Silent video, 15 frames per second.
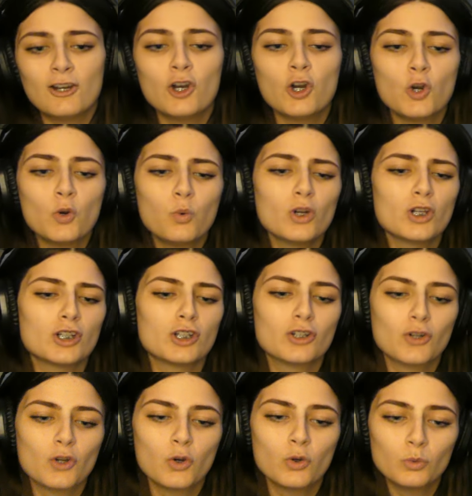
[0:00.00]
Who
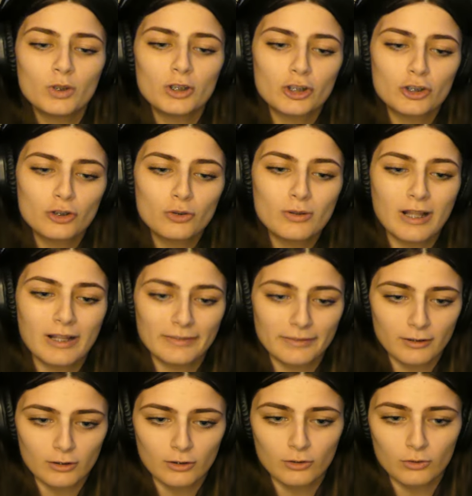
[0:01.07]
would do that,
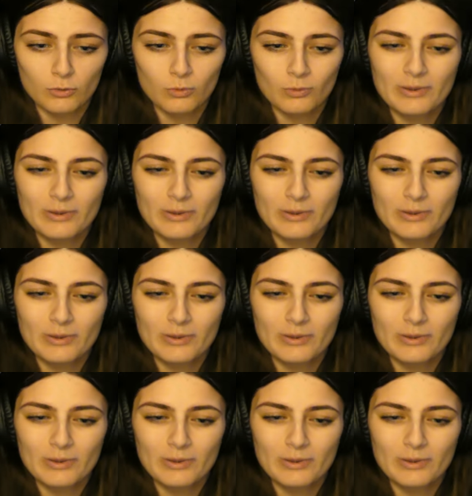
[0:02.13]
though?